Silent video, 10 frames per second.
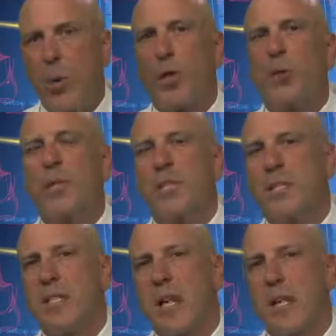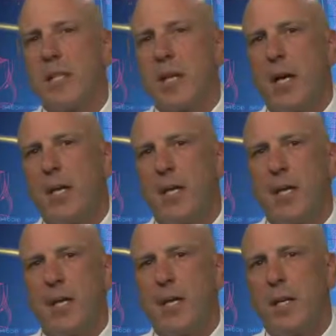Well, there was a study done
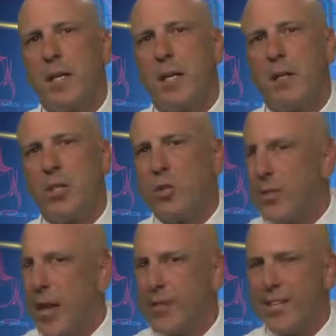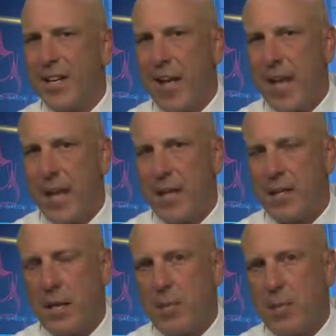in 2008
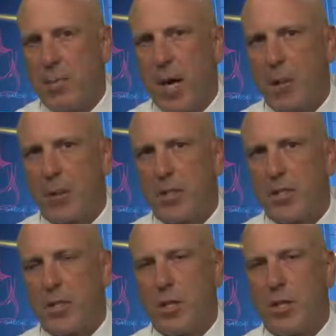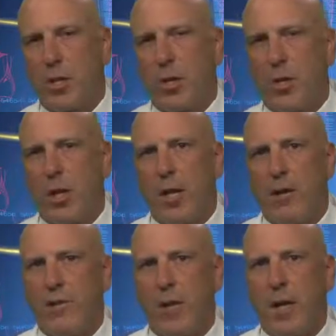and was published in the Journal
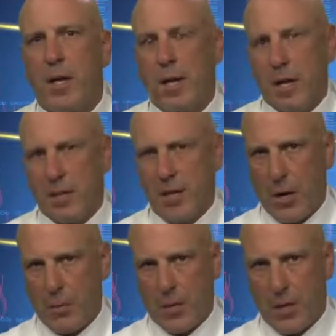of Dental